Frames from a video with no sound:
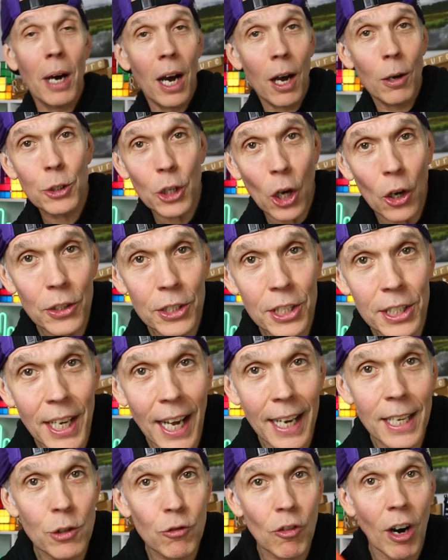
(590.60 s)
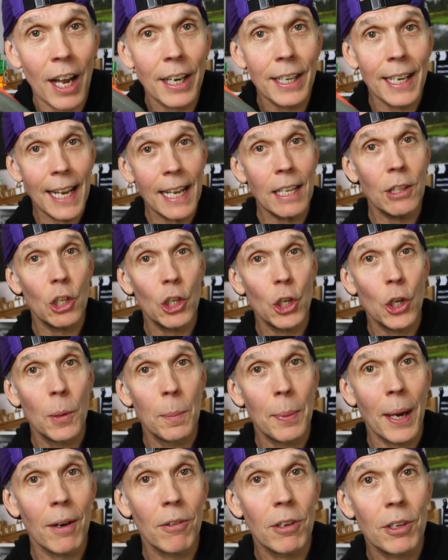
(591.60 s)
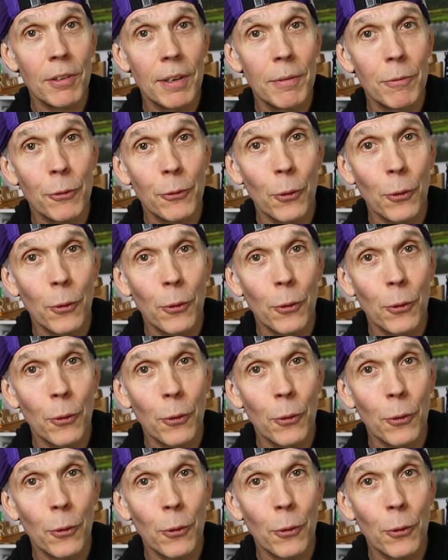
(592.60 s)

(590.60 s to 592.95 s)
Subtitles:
miles on today's run in the new Peregrine